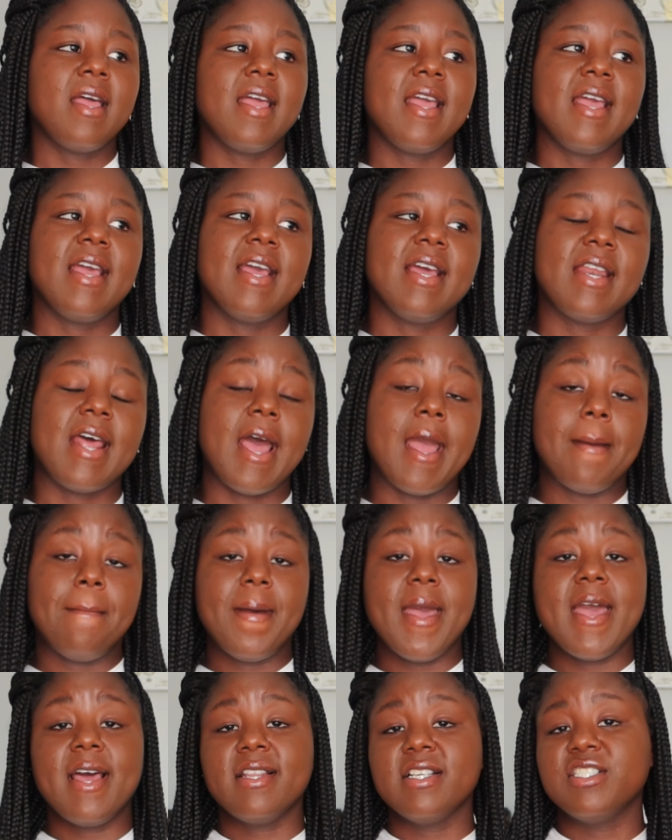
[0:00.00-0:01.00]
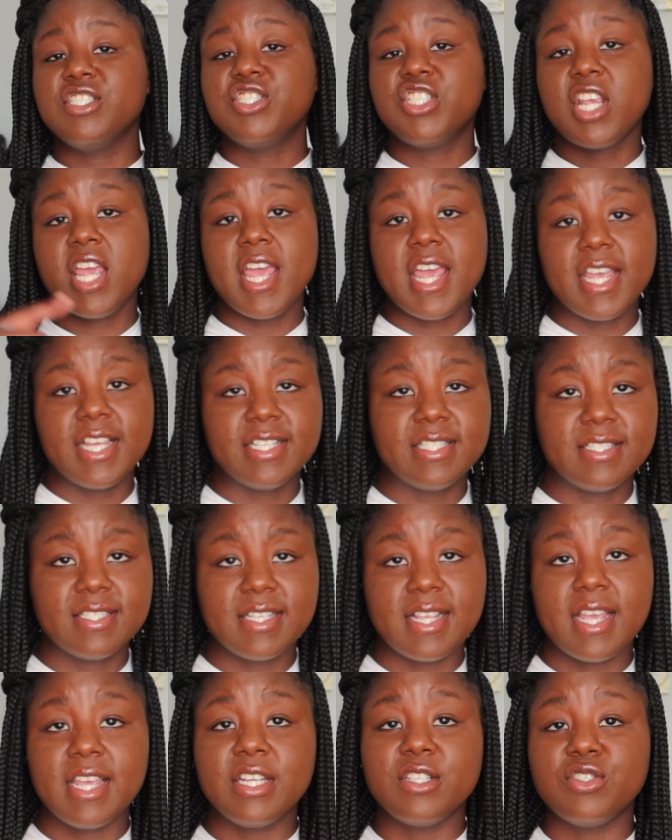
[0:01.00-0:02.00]
and I palace
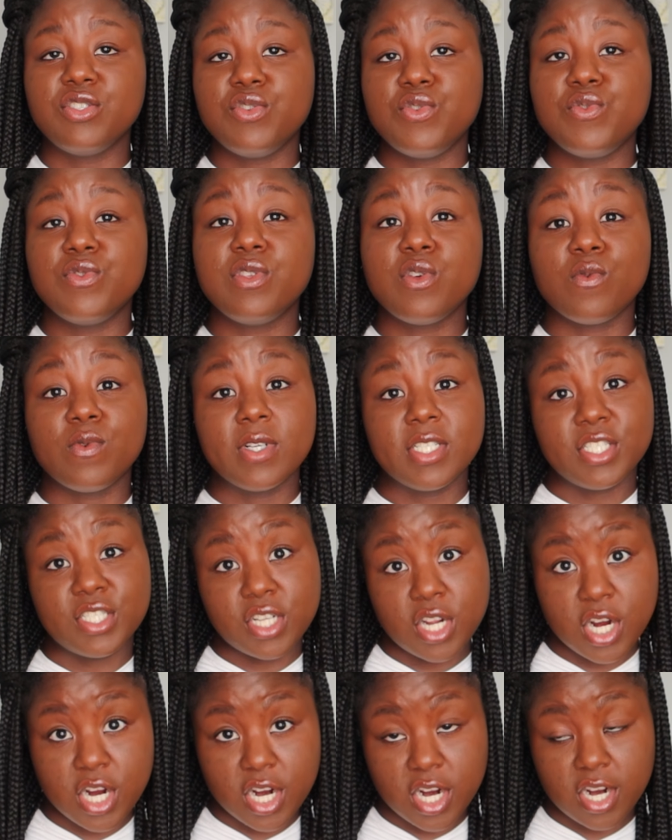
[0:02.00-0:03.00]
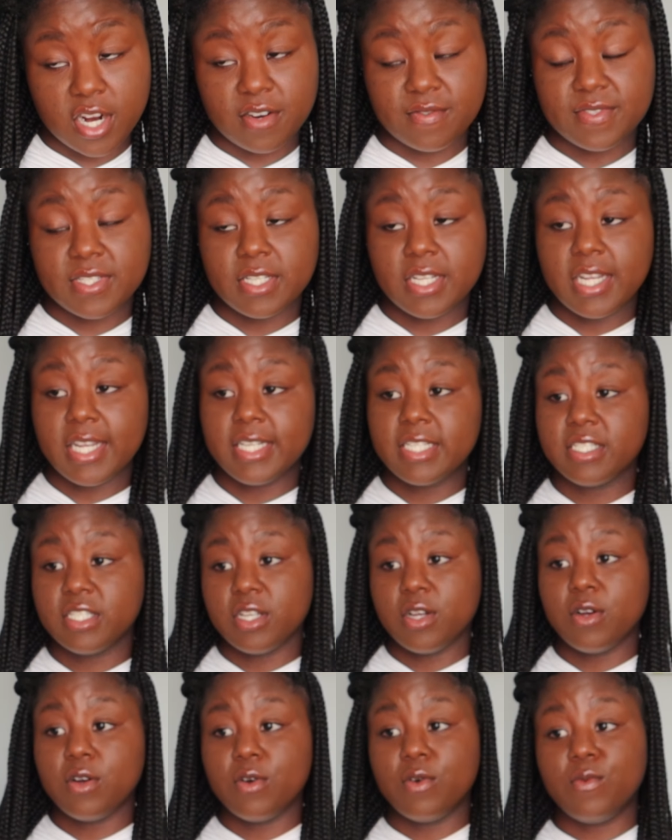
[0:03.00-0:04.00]
chase into the reserves. And
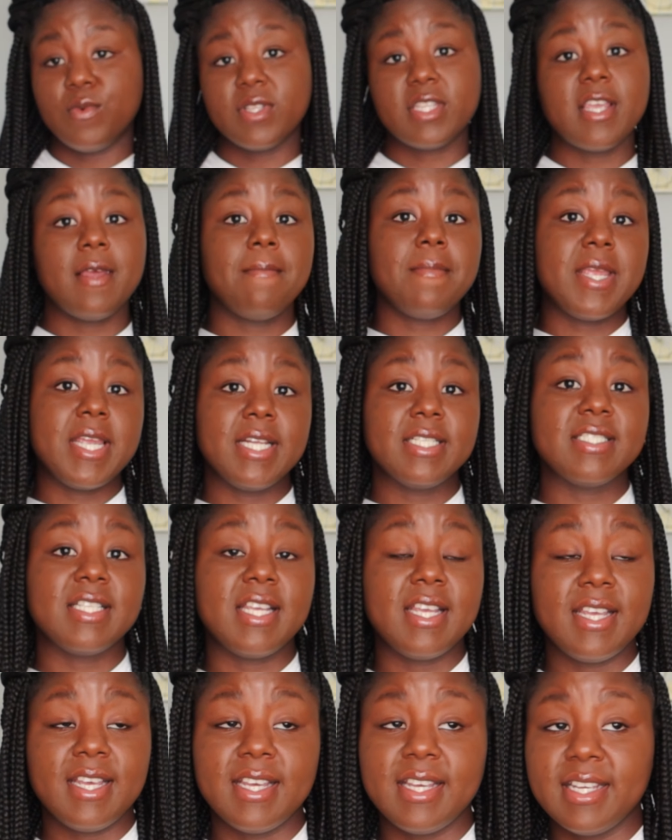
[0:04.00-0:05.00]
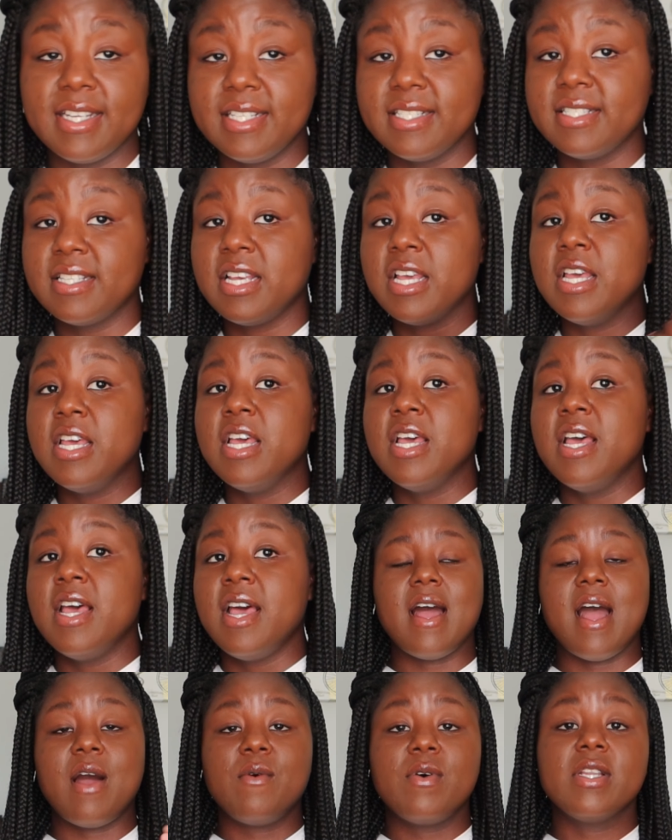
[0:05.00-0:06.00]
so what that means is
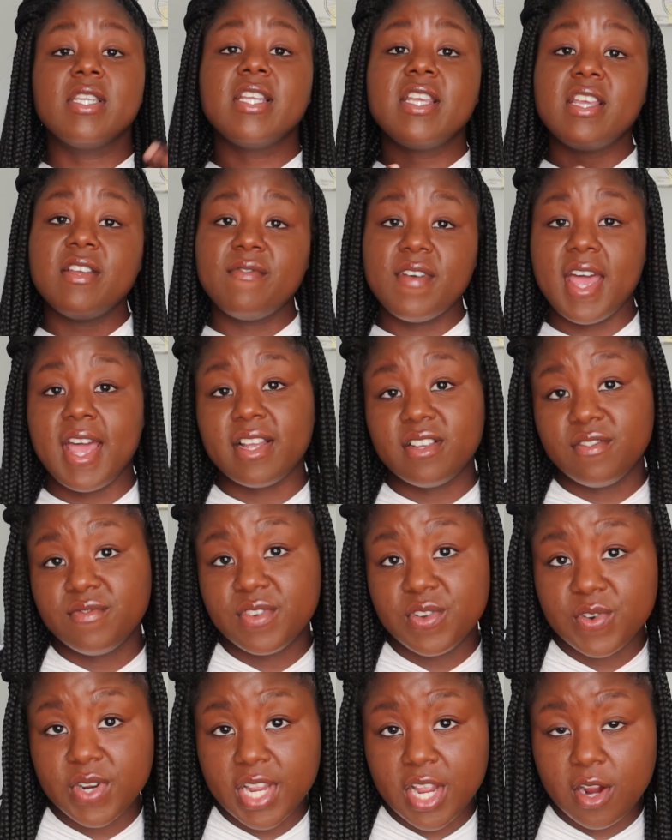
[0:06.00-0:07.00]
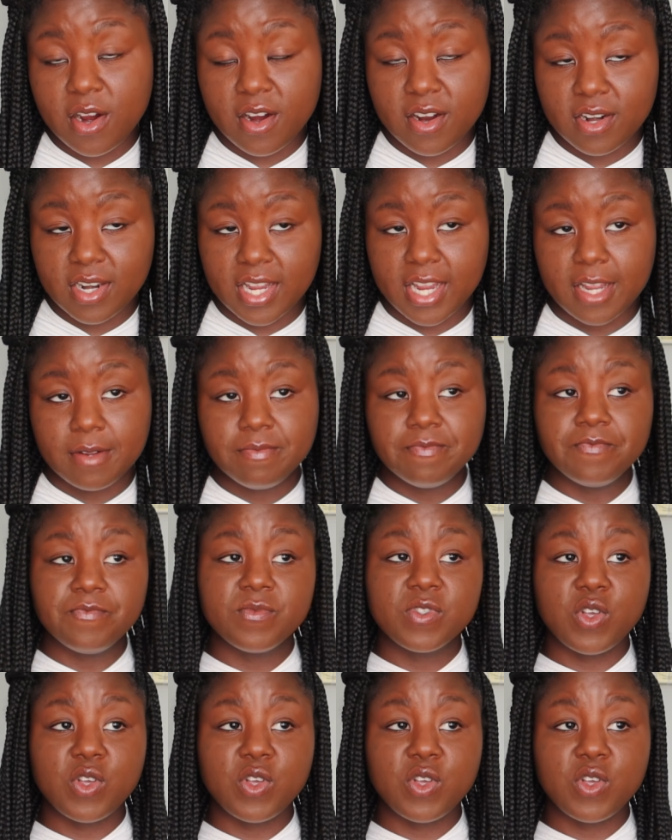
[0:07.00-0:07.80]
I would leave active duty early.